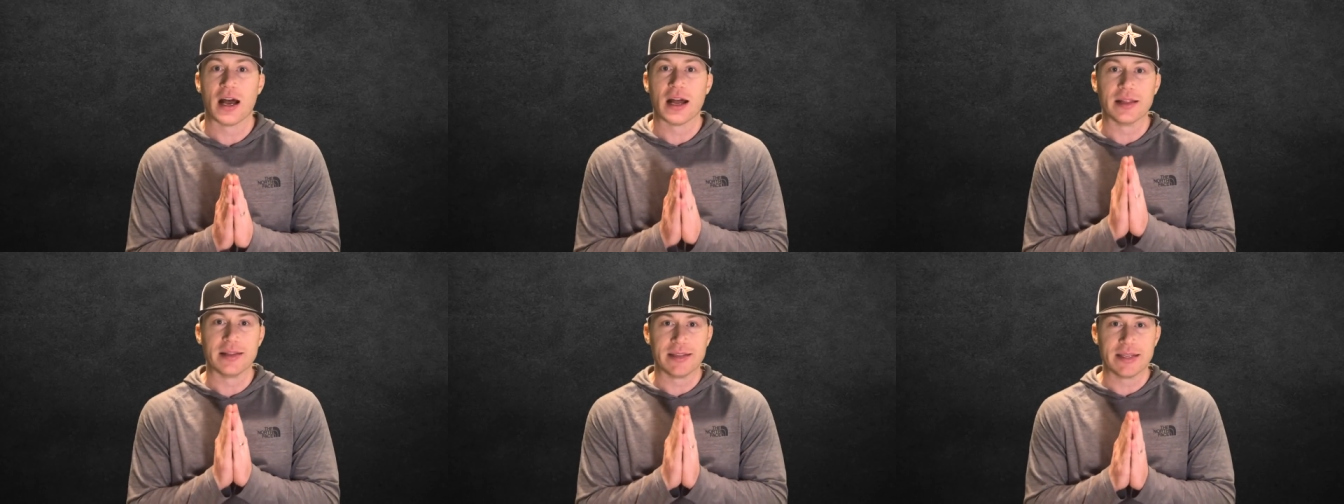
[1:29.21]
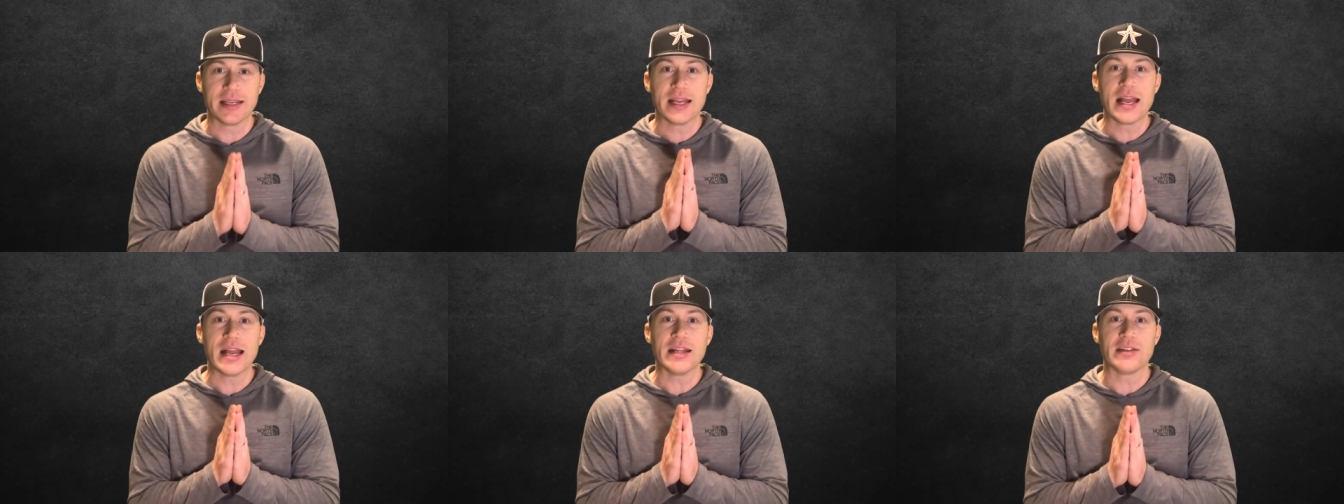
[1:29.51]
a
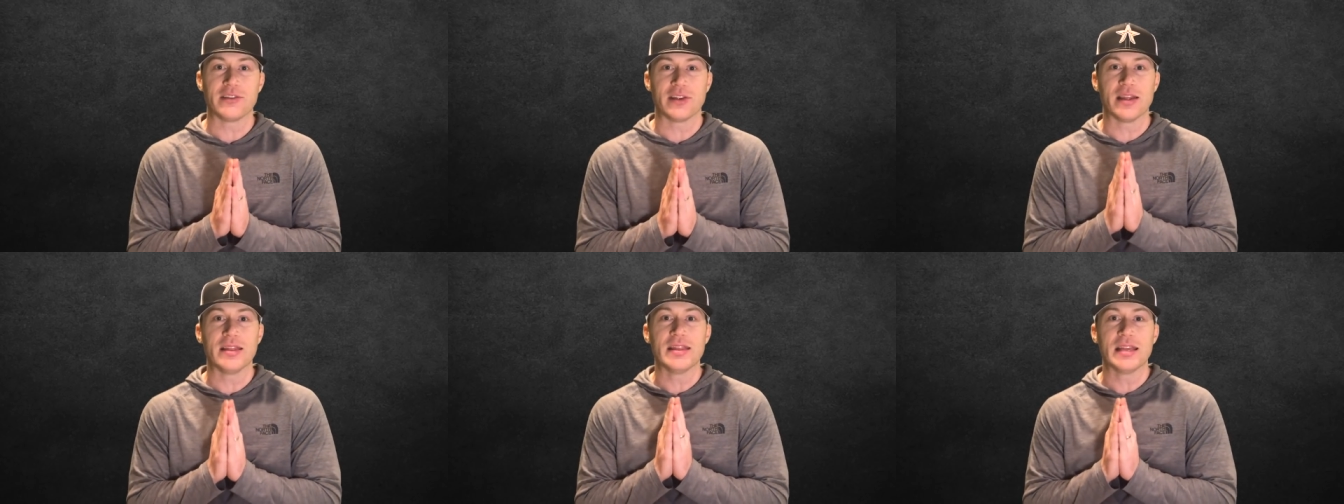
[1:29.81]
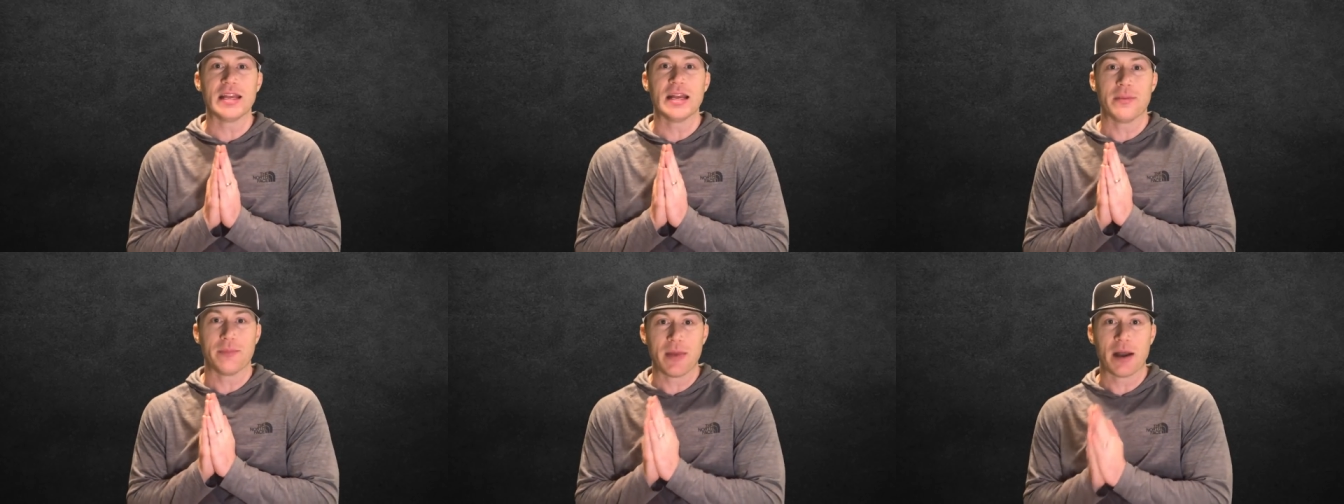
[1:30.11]
DH in
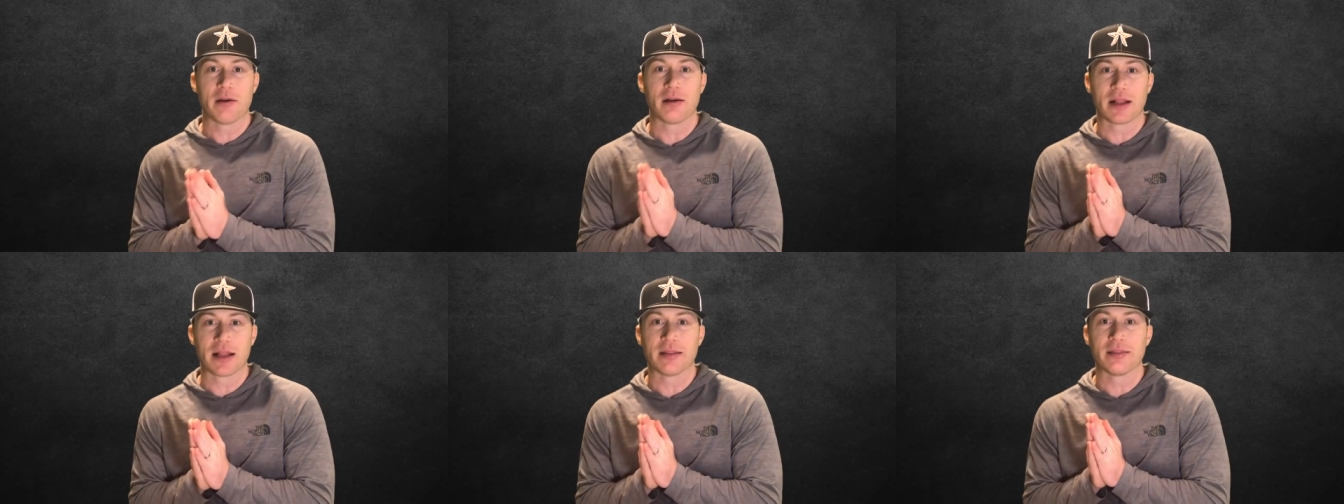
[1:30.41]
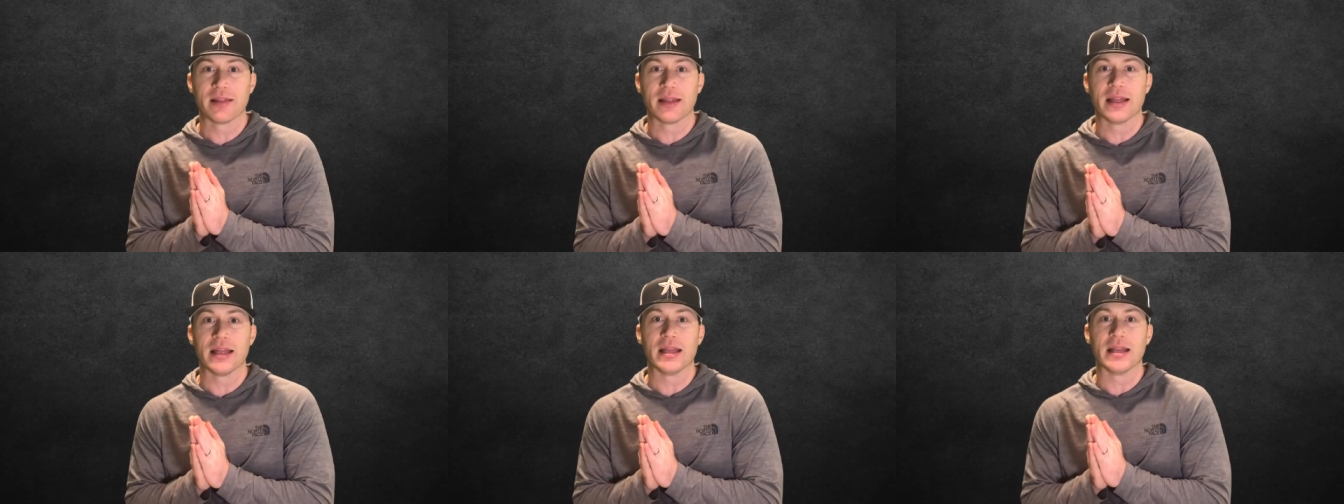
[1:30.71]
the
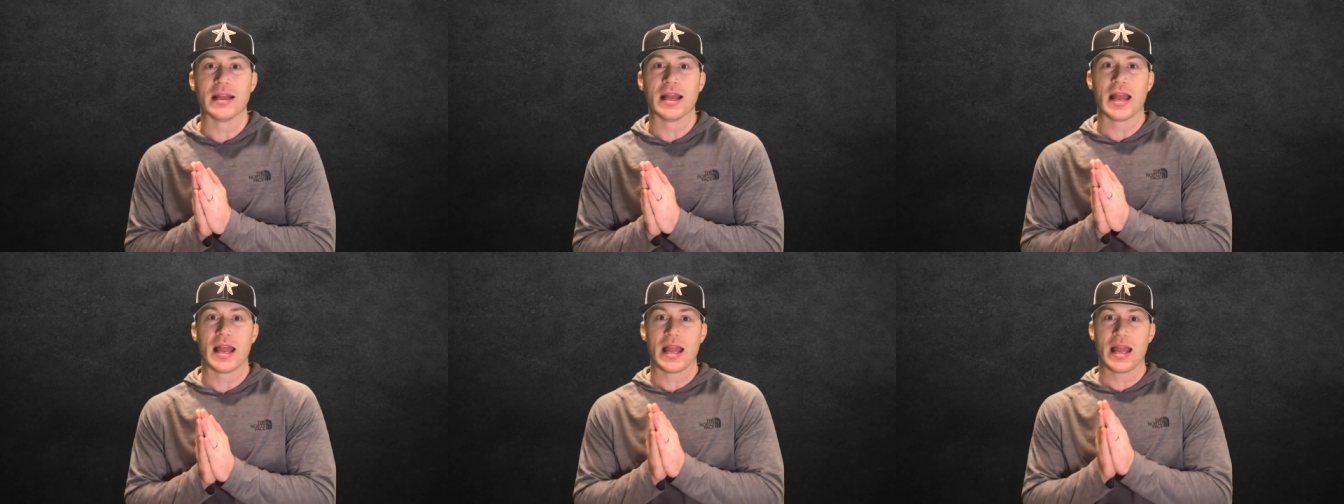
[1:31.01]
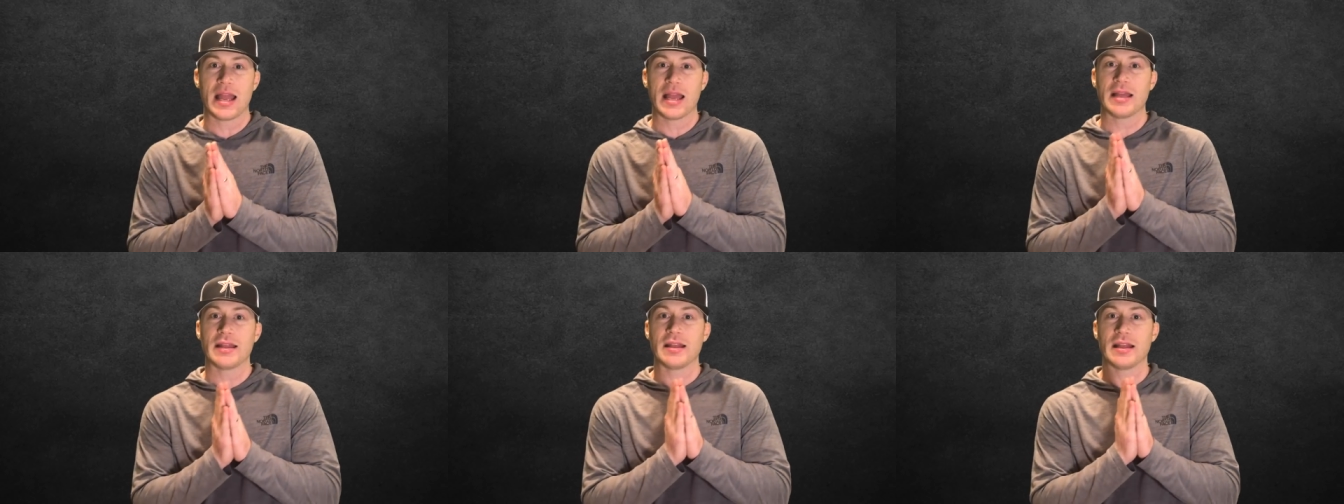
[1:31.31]
American League
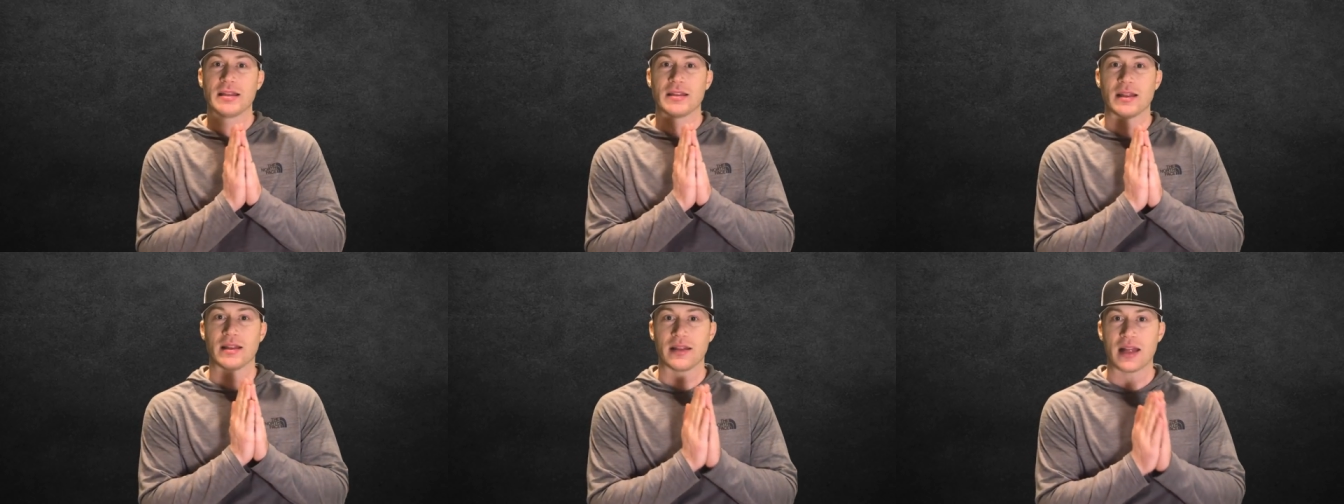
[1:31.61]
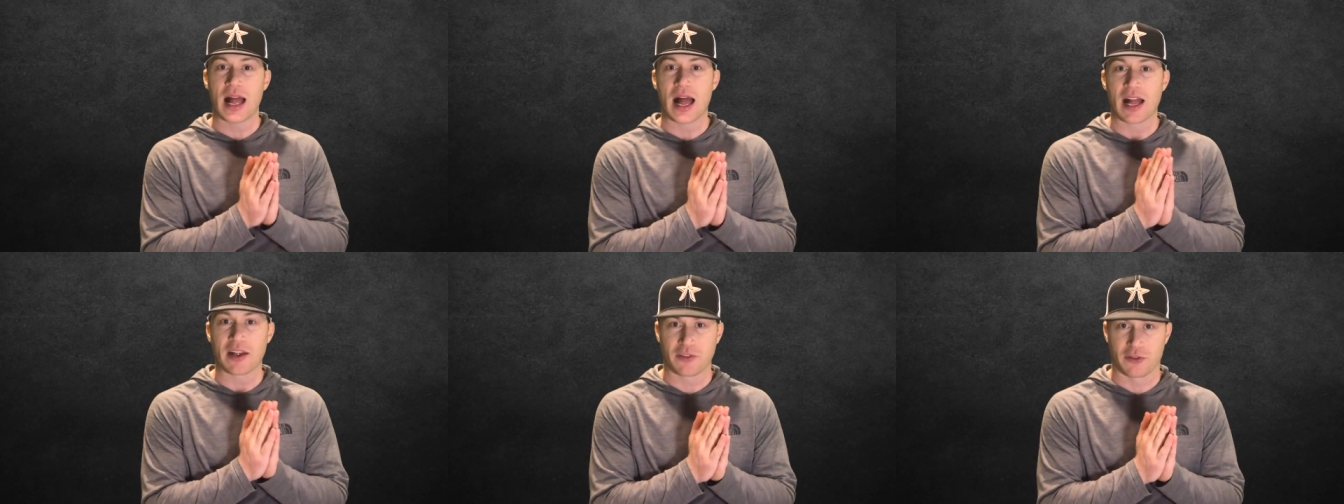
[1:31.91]
and in the
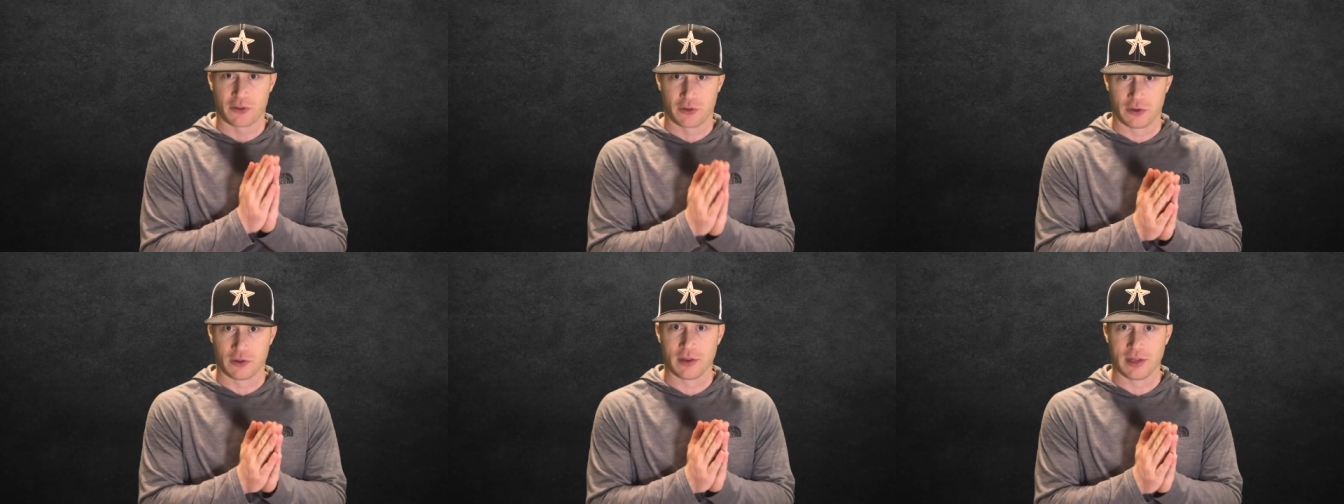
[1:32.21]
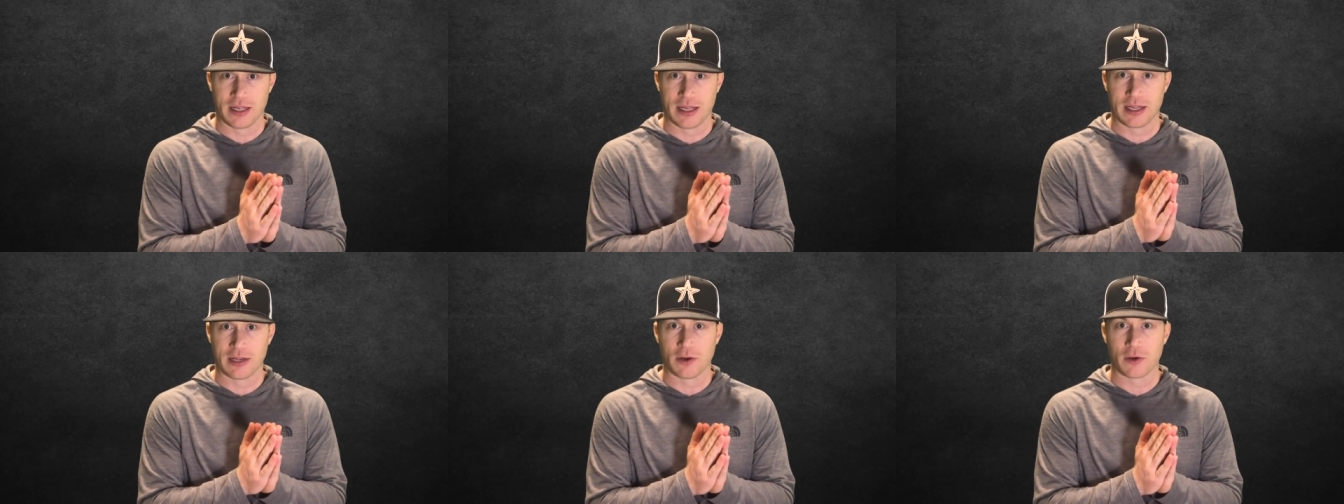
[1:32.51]
National
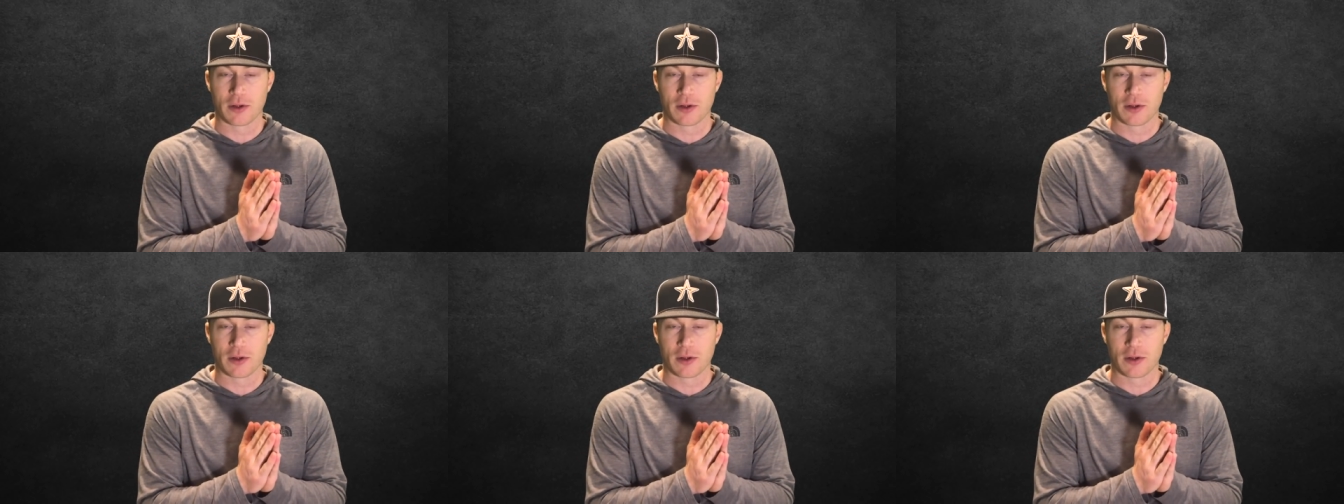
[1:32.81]
League,